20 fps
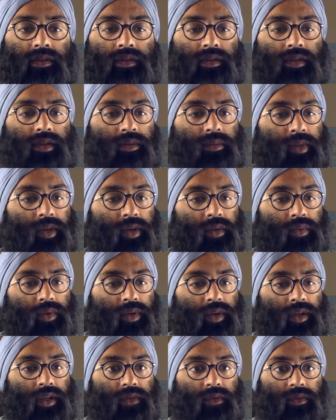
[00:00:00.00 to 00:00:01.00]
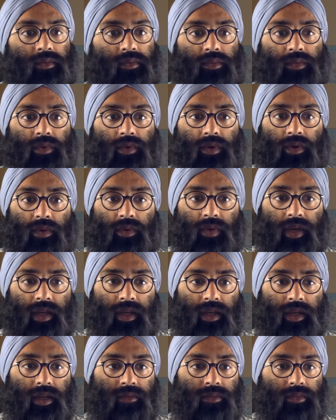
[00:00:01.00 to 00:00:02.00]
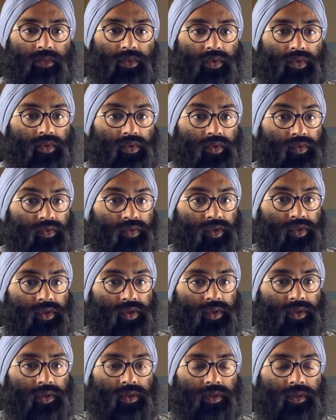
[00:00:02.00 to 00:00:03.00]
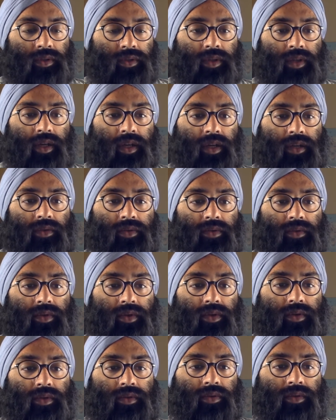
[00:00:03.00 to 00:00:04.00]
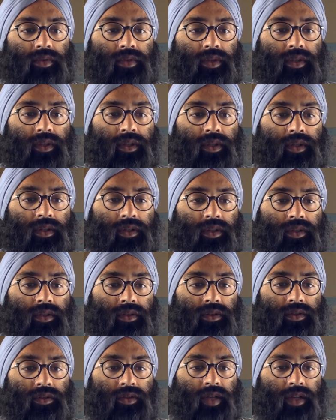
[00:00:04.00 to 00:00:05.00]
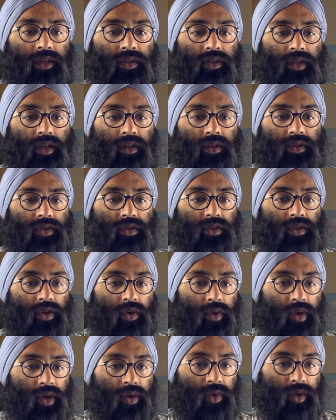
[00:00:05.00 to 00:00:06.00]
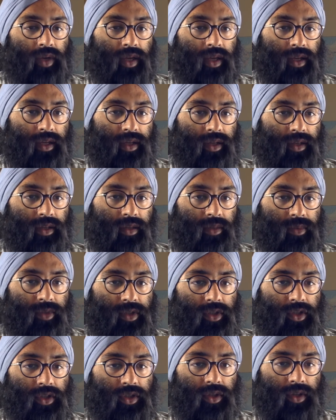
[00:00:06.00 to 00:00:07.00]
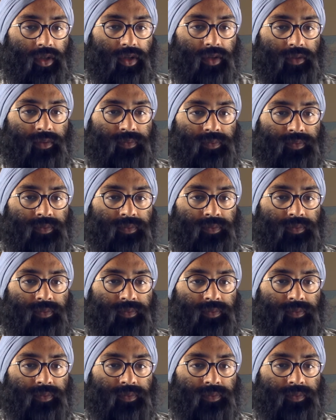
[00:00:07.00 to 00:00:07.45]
They might want even more waiting moves. I don't know. So yeah, now there's no way we're getting into the position here.